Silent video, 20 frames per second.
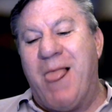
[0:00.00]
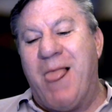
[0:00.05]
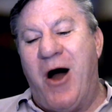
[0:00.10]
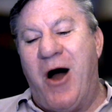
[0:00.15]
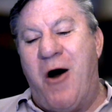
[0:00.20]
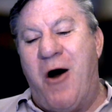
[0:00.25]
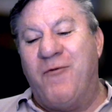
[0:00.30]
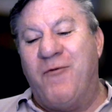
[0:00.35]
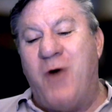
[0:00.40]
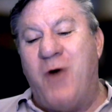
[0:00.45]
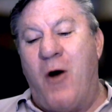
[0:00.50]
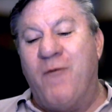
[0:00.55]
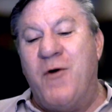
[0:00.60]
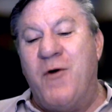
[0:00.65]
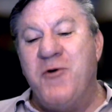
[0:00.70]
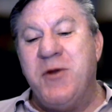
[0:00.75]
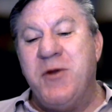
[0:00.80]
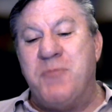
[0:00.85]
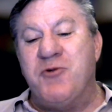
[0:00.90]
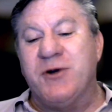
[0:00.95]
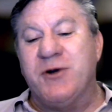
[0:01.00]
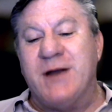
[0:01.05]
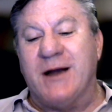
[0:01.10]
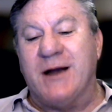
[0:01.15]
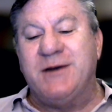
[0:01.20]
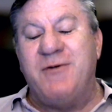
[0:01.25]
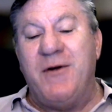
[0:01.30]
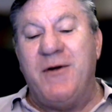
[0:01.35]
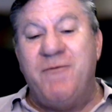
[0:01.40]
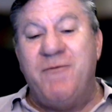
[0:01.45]
very productive
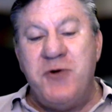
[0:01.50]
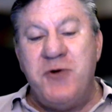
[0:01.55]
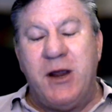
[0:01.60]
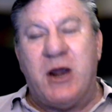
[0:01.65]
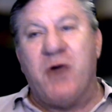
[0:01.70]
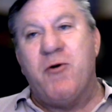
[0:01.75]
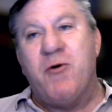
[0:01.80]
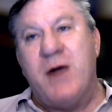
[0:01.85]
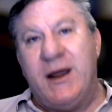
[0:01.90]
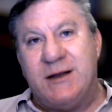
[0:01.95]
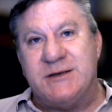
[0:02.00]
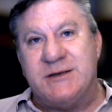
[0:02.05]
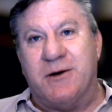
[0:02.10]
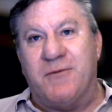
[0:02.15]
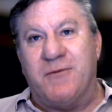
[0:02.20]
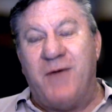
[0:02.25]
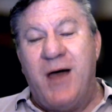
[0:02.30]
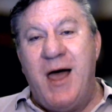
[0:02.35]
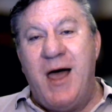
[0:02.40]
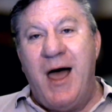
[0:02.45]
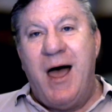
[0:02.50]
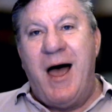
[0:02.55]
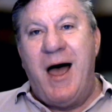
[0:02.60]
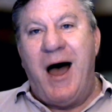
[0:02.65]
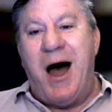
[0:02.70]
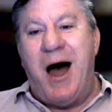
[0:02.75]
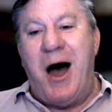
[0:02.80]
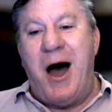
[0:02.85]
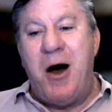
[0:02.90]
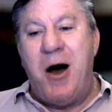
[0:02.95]
and very creative.
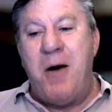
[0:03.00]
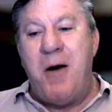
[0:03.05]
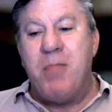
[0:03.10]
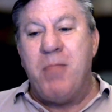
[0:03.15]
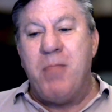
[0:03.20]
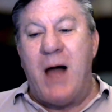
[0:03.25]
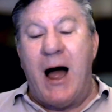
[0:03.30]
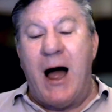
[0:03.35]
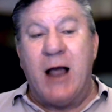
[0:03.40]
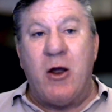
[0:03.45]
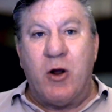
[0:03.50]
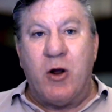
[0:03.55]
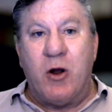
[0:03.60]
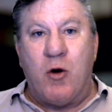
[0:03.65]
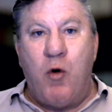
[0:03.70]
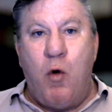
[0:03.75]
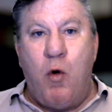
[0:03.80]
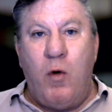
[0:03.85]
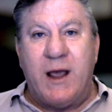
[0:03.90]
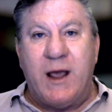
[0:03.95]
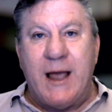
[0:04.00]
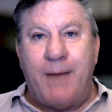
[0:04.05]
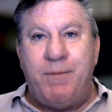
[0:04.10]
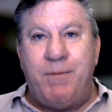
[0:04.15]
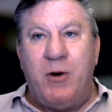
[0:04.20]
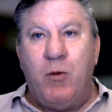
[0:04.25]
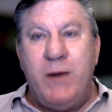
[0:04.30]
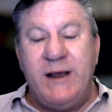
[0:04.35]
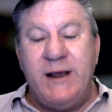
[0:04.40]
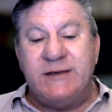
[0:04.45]
I got a call a couple
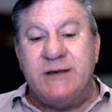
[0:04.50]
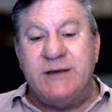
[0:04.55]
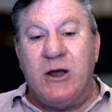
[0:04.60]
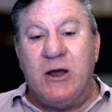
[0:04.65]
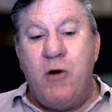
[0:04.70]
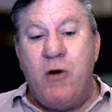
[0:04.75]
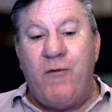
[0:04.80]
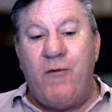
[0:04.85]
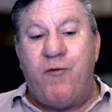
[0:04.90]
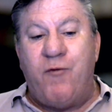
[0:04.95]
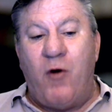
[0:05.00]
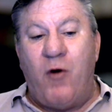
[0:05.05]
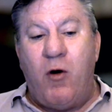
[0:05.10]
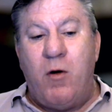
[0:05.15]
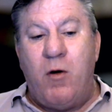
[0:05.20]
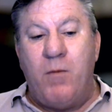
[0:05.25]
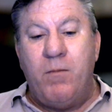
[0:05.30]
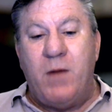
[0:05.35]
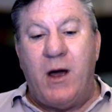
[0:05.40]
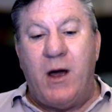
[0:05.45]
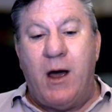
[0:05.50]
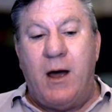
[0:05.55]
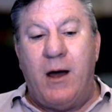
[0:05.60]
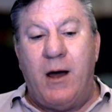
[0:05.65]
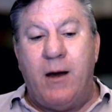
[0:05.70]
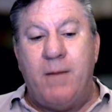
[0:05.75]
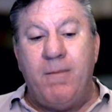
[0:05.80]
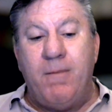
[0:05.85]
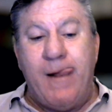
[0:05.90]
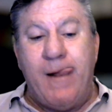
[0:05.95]
of weeks ago from
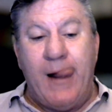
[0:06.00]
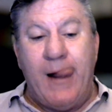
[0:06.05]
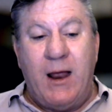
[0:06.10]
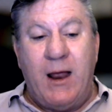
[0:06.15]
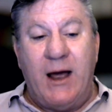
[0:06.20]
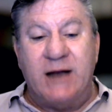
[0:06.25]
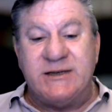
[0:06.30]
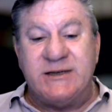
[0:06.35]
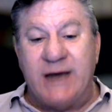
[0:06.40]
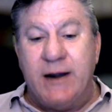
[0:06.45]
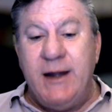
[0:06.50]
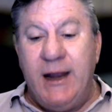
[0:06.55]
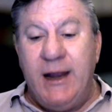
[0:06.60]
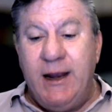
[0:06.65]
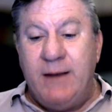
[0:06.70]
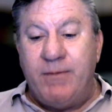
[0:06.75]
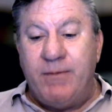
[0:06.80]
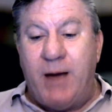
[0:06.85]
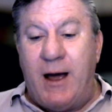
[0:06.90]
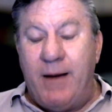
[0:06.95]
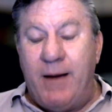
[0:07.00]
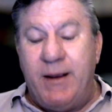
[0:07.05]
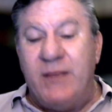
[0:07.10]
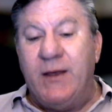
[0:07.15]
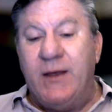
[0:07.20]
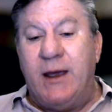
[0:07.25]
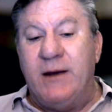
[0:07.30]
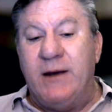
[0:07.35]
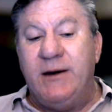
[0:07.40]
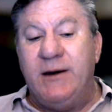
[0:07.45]
a tannie
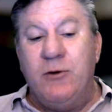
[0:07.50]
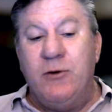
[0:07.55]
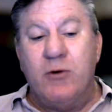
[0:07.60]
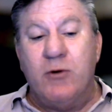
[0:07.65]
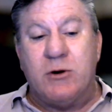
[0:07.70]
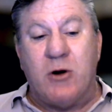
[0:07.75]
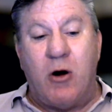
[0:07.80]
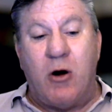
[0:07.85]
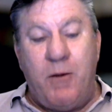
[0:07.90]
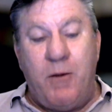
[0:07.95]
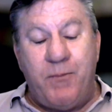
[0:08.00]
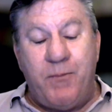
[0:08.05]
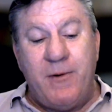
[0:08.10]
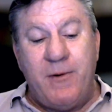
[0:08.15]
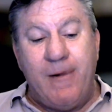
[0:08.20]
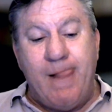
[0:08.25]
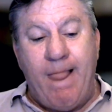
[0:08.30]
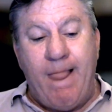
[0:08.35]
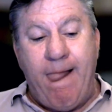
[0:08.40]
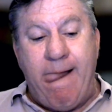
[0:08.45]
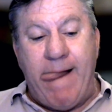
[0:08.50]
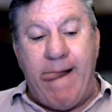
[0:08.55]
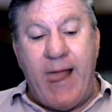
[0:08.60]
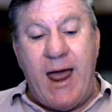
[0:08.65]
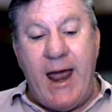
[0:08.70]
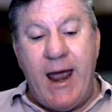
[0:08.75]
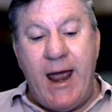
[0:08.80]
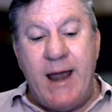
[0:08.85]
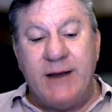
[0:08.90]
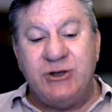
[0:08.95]
in the Noord-Kaap,
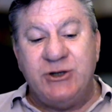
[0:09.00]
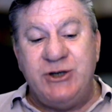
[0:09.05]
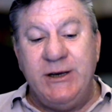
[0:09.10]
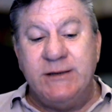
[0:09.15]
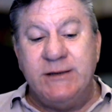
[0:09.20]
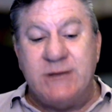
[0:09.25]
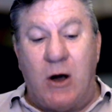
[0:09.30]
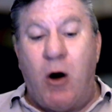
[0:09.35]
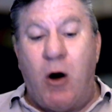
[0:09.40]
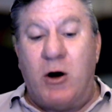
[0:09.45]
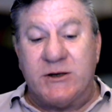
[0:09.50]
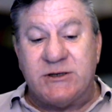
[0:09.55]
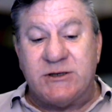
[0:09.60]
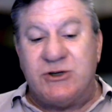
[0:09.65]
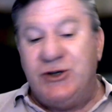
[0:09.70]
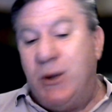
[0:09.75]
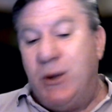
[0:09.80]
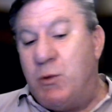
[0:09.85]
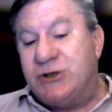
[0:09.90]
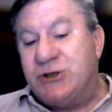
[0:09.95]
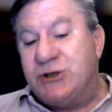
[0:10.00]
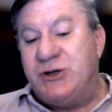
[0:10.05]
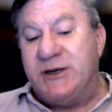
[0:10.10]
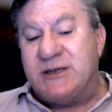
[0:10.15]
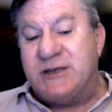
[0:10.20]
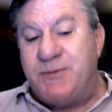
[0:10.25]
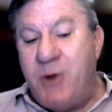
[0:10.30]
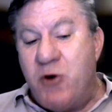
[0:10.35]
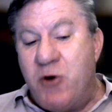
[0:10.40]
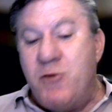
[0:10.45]
and she's asked, she wants to
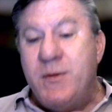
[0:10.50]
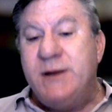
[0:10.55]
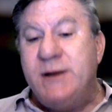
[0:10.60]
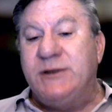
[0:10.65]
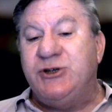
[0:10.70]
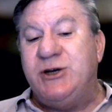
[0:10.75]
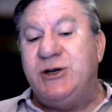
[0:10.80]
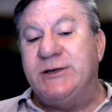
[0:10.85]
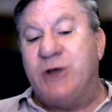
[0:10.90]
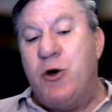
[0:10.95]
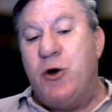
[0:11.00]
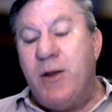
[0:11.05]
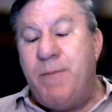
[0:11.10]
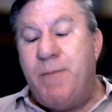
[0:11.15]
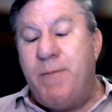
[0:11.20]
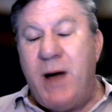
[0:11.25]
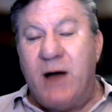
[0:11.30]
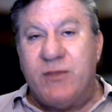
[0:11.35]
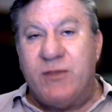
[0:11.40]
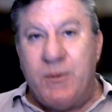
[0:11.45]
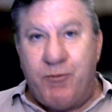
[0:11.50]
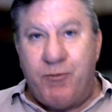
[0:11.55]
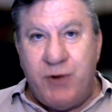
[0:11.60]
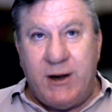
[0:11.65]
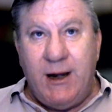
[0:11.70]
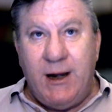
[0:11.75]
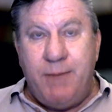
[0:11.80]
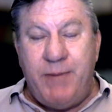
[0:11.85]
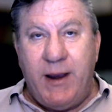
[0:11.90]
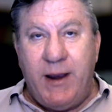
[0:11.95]
experiment. She's heard about the
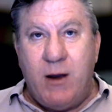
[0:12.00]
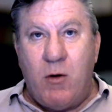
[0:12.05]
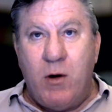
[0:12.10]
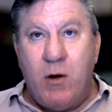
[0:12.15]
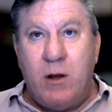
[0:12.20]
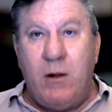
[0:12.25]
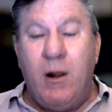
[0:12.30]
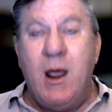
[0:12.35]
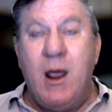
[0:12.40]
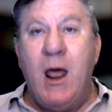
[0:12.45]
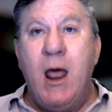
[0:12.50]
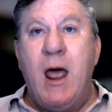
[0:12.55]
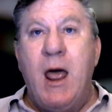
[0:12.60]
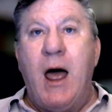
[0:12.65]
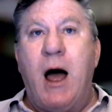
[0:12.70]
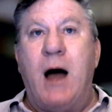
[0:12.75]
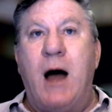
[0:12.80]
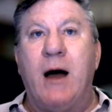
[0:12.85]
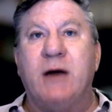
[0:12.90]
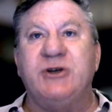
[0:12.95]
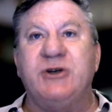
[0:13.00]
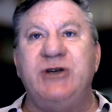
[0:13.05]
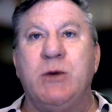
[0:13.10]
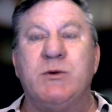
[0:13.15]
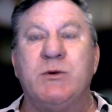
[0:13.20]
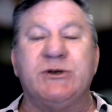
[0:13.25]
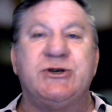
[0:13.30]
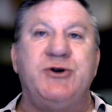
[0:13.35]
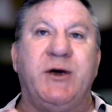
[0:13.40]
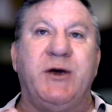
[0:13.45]
prickly pear oil. She
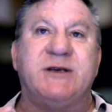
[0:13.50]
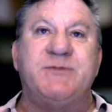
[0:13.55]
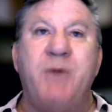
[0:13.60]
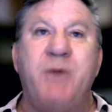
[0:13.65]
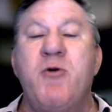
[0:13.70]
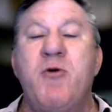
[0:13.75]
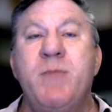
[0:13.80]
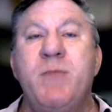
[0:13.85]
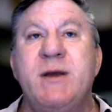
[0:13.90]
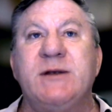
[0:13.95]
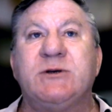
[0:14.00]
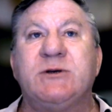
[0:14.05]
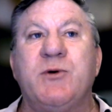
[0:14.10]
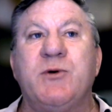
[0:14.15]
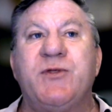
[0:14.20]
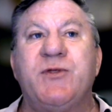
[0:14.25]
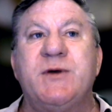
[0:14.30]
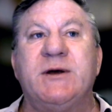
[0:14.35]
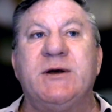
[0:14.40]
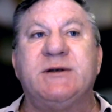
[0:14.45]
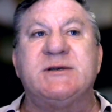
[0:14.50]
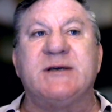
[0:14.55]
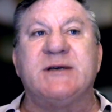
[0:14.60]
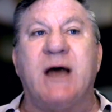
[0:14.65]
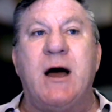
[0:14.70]
wants to experiment with it.